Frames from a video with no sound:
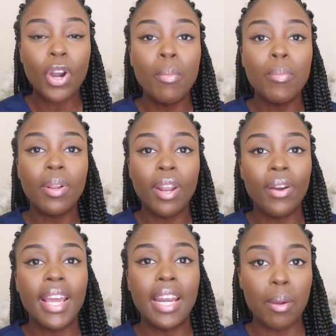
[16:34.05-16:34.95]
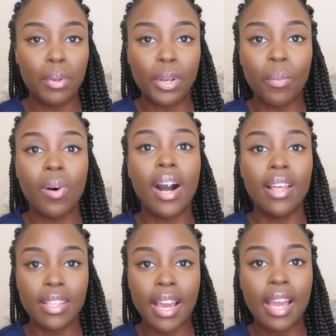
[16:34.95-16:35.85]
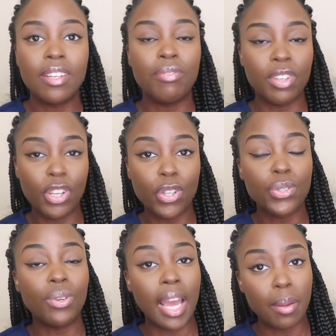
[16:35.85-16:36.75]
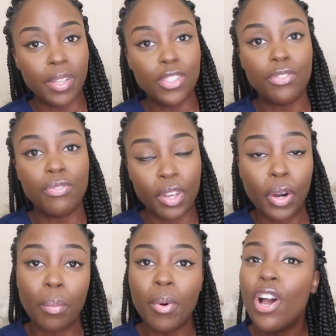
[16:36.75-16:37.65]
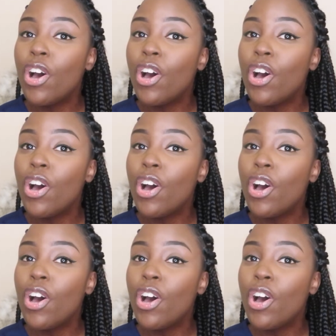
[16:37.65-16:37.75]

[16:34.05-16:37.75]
Comment below and let me know what other kind of videos you'd like me to film